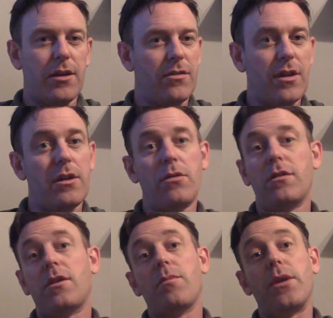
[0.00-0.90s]
he said he
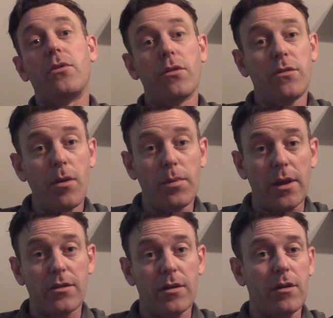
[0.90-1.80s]
uses a company called
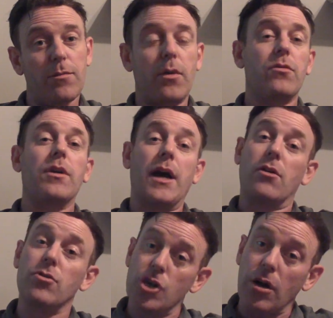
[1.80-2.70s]
Toplace, and he spoke to a guy
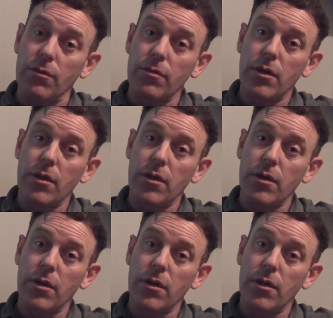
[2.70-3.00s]
called John.